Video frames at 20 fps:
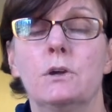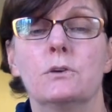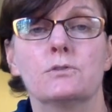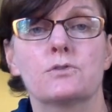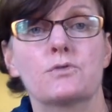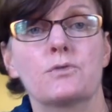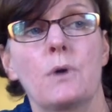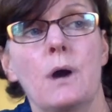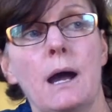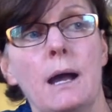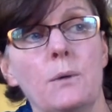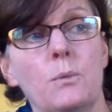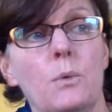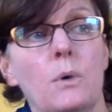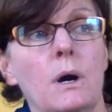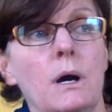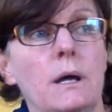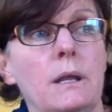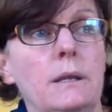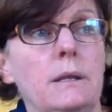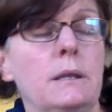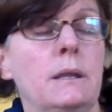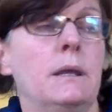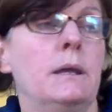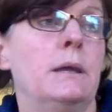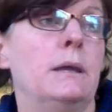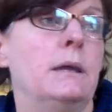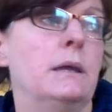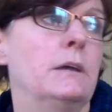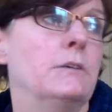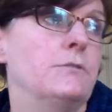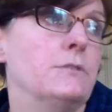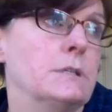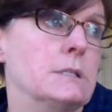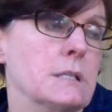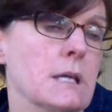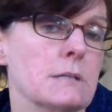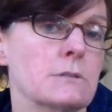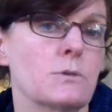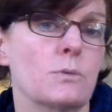try one. If
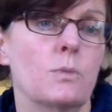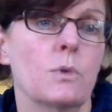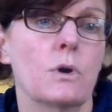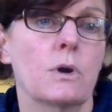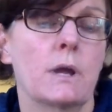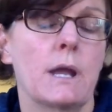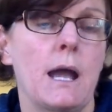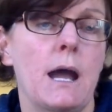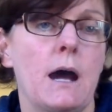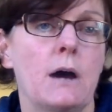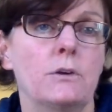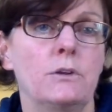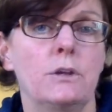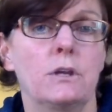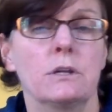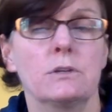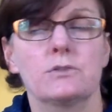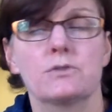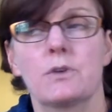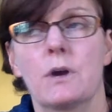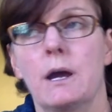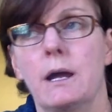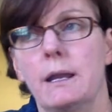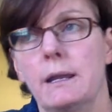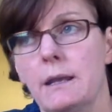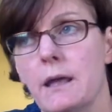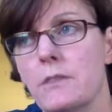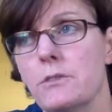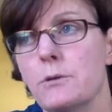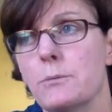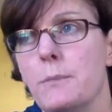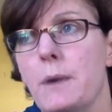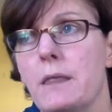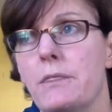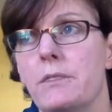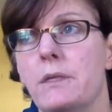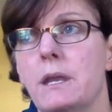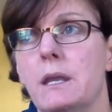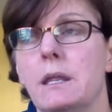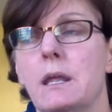it doesn't work out, you can try another
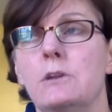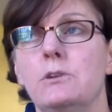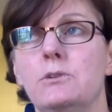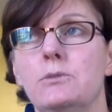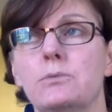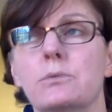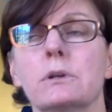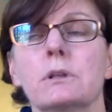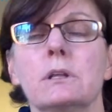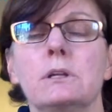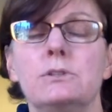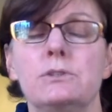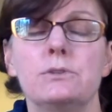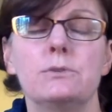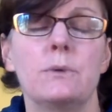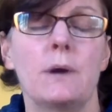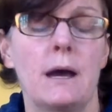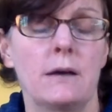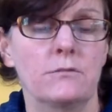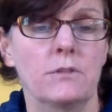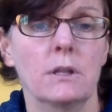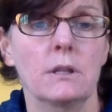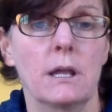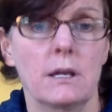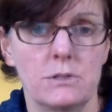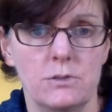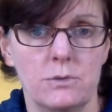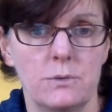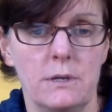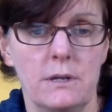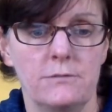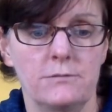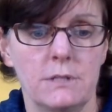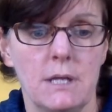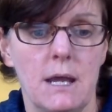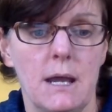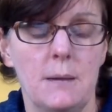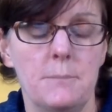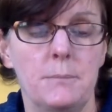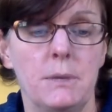method, and you really do have the luxury of
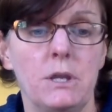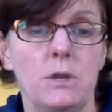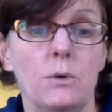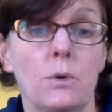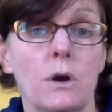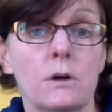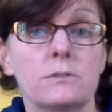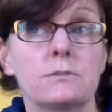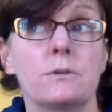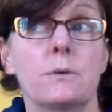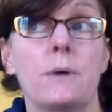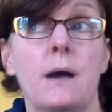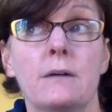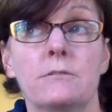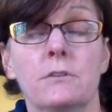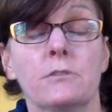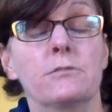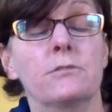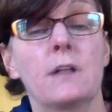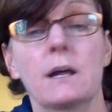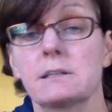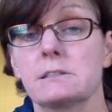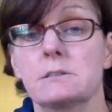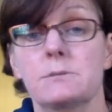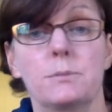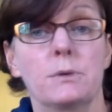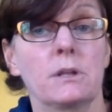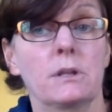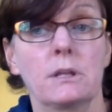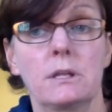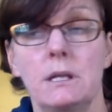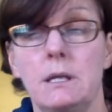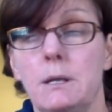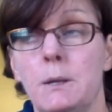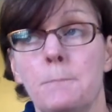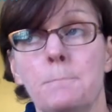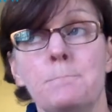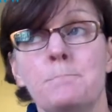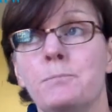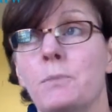time. But you also have the
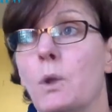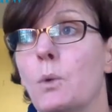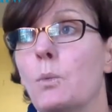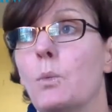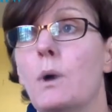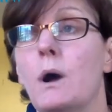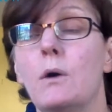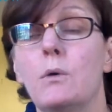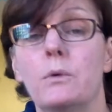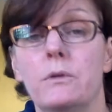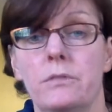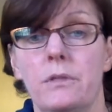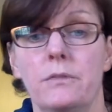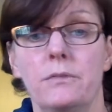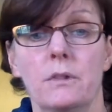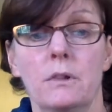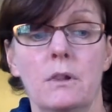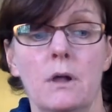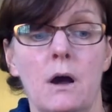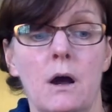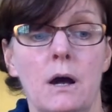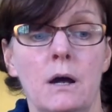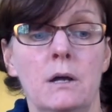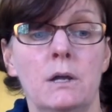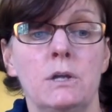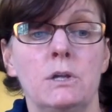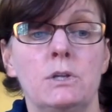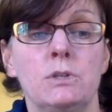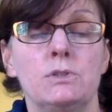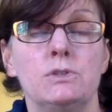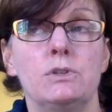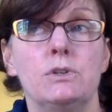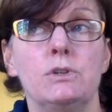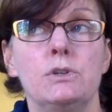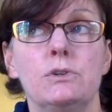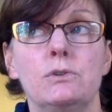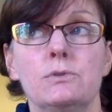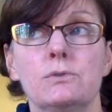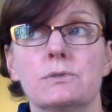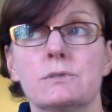flexibility, well within the law, to
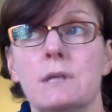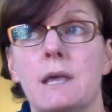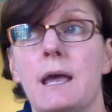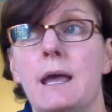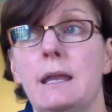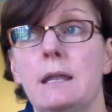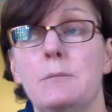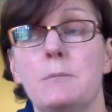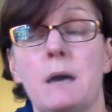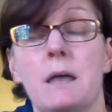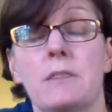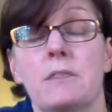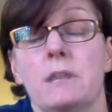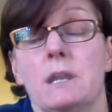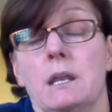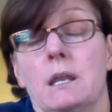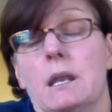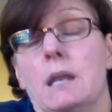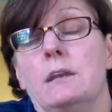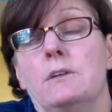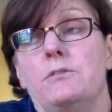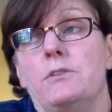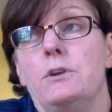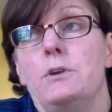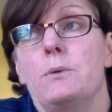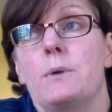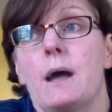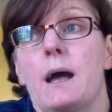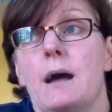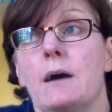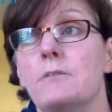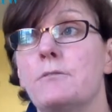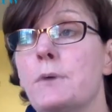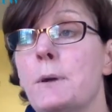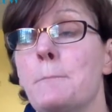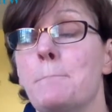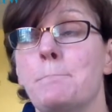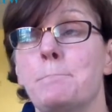use any method. And if you have